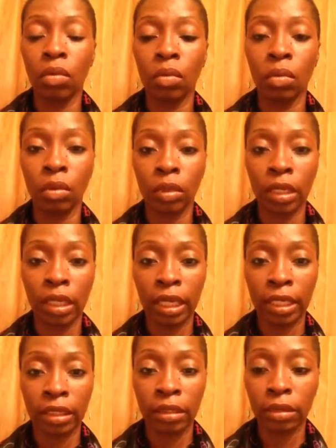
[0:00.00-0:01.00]
working
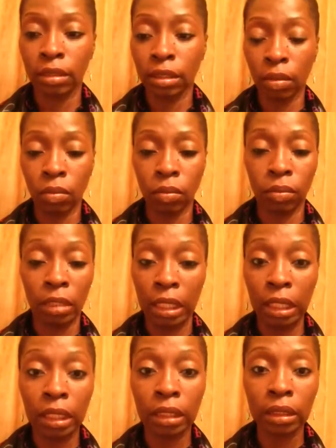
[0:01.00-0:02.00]
at some
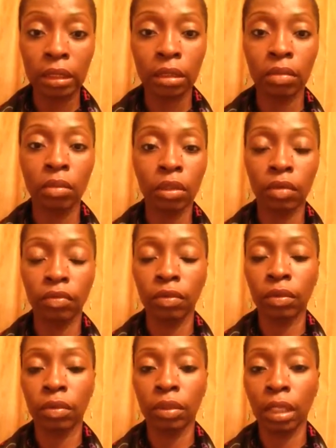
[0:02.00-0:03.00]
things, working
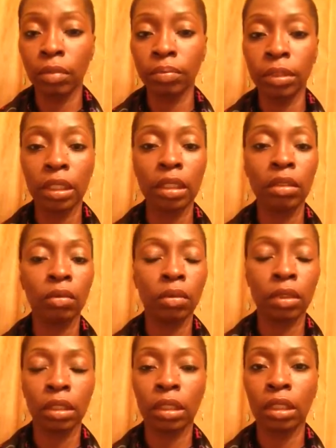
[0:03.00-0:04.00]
for a company, or
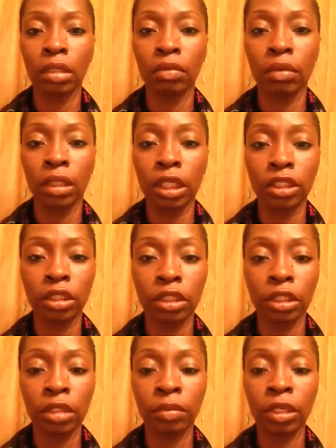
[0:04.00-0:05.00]
working in a
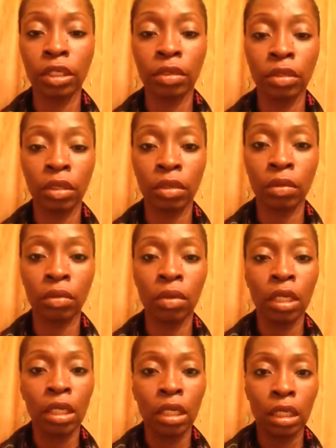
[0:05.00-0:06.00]
relationship that you know
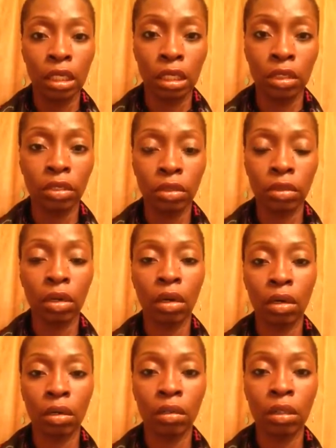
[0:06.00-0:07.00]
in your
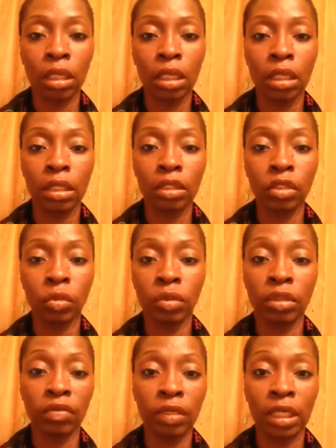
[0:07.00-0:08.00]
heart
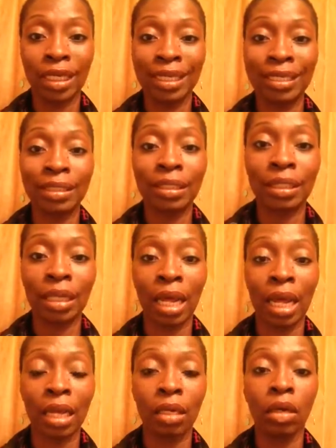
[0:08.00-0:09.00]
intuitively is
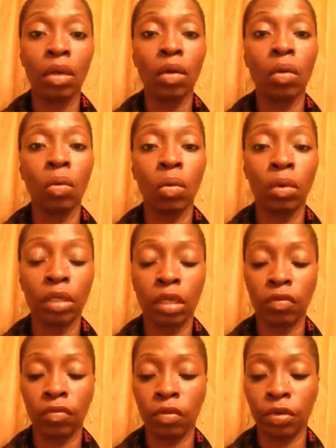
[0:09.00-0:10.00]
not
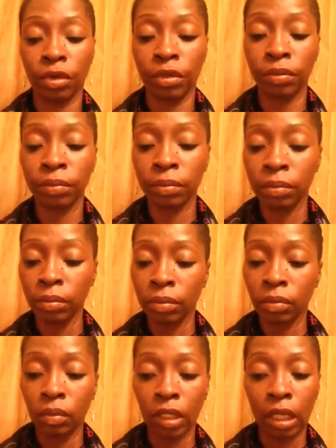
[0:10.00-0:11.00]
working for you.
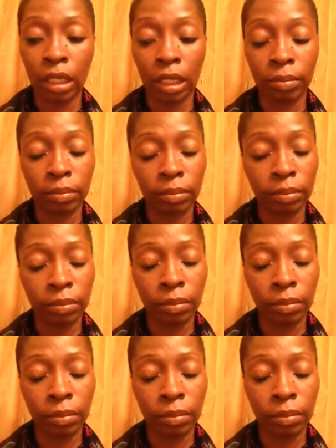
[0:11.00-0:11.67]
And I'm,